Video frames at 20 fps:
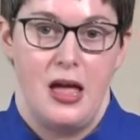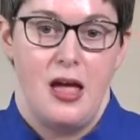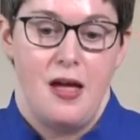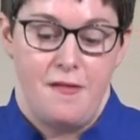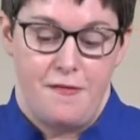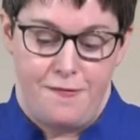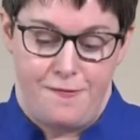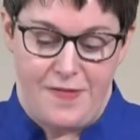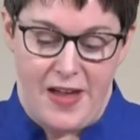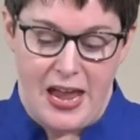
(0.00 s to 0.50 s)

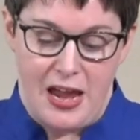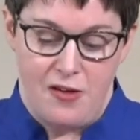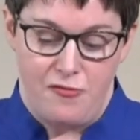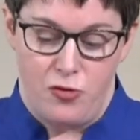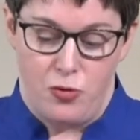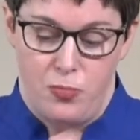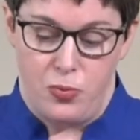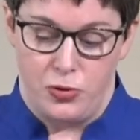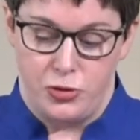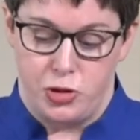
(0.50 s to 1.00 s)

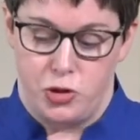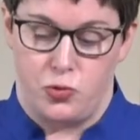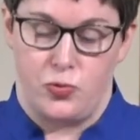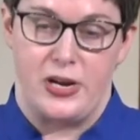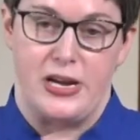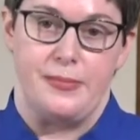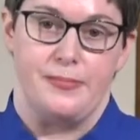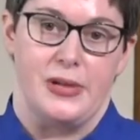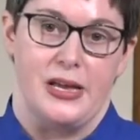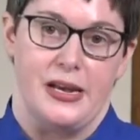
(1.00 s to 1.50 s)
favorable
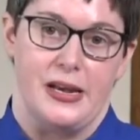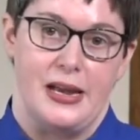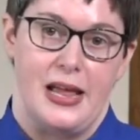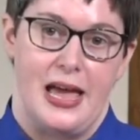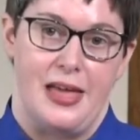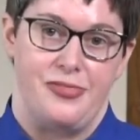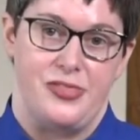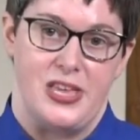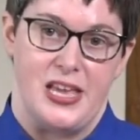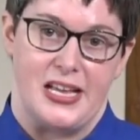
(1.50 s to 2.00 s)
treatment
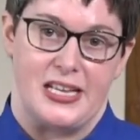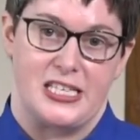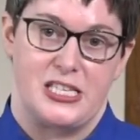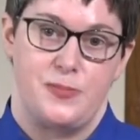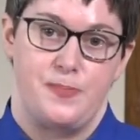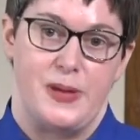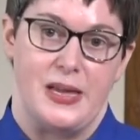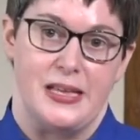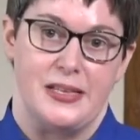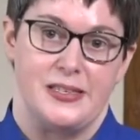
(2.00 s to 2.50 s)
at the
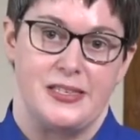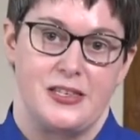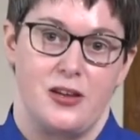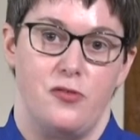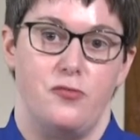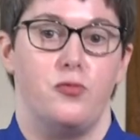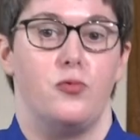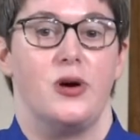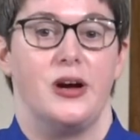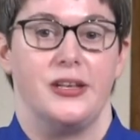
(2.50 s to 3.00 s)
expense of
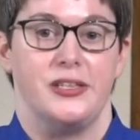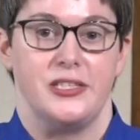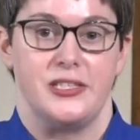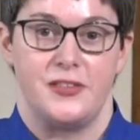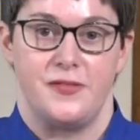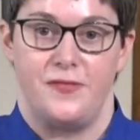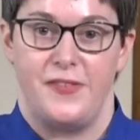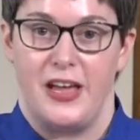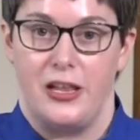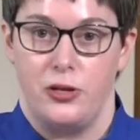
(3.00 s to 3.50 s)
one's
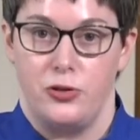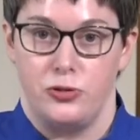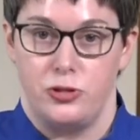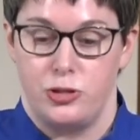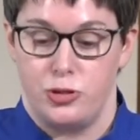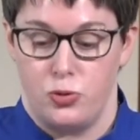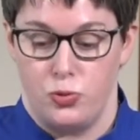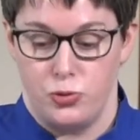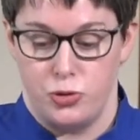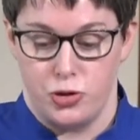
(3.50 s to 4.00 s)
fellow
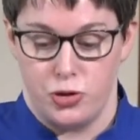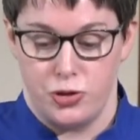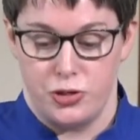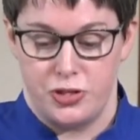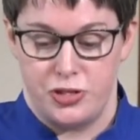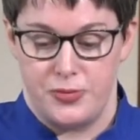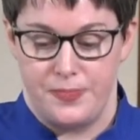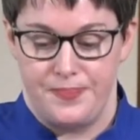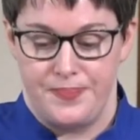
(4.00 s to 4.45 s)
soldiers.